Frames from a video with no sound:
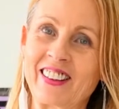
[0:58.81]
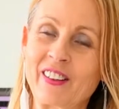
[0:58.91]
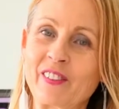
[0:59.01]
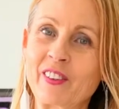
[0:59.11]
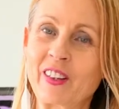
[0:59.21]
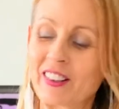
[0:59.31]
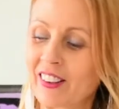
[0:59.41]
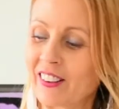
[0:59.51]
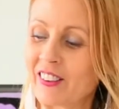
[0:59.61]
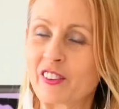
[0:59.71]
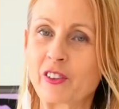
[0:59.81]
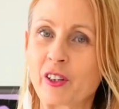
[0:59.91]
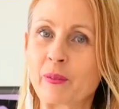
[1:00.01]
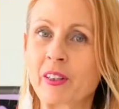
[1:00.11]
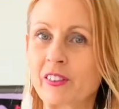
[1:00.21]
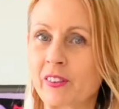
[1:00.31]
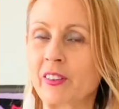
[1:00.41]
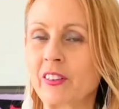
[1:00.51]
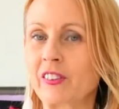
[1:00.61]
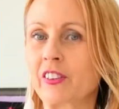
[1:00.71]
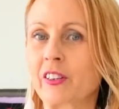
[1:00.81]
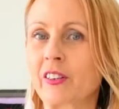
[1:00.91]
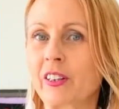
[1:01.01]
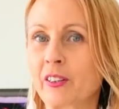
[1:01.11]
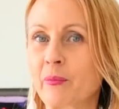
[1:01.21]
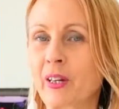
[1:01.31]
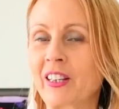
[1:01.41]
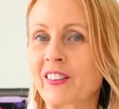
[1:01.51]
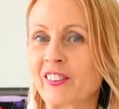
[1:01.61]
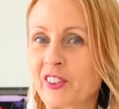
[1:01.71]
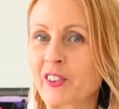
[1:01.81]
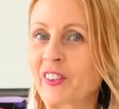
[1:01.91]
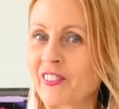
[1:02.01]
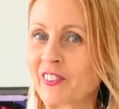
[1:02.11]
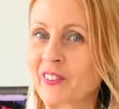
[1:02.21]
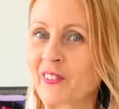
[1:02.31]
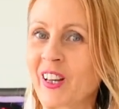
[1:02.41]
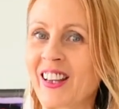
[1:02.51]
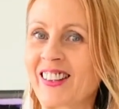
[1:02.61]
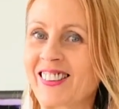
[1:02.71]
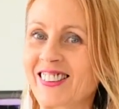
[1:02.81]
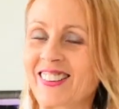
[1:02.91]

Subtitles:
everyone can enjoy because I'm going to show you how to make it two different ways.